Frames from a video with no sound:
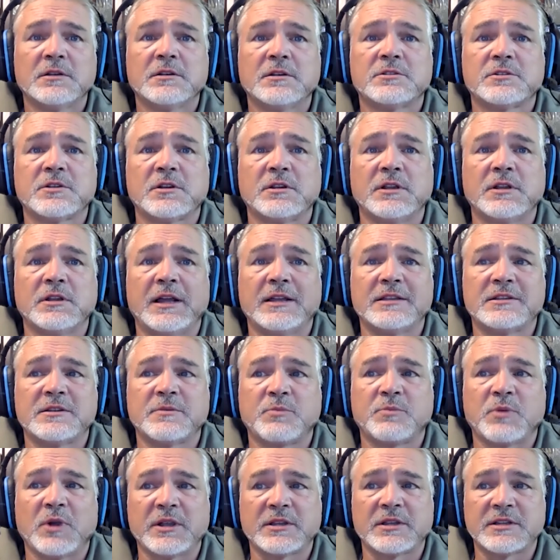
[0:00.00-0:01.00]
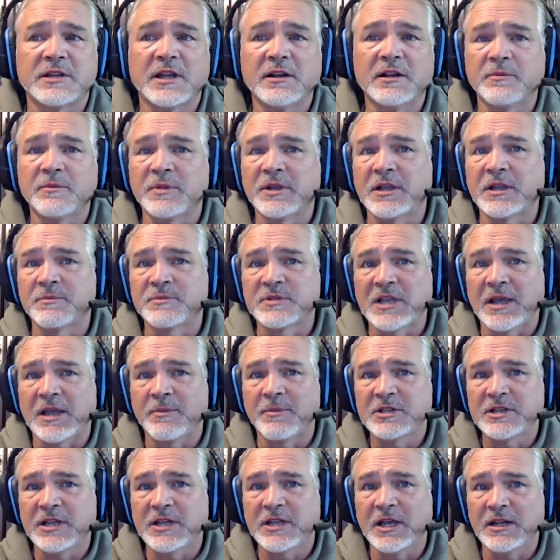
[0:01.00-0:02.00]
so that as it breaks down, it becomes
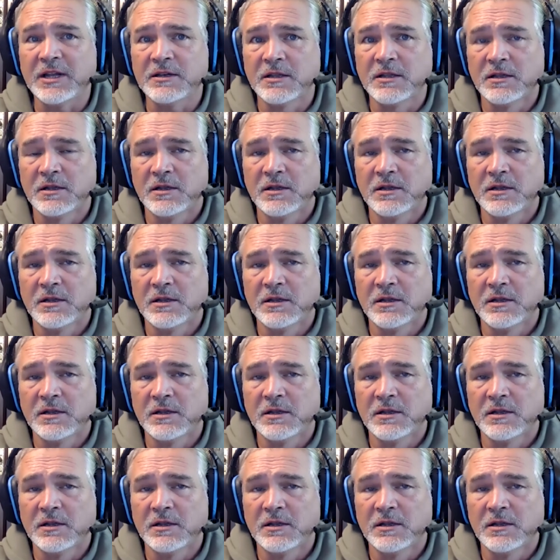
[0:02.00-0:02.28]
habitat.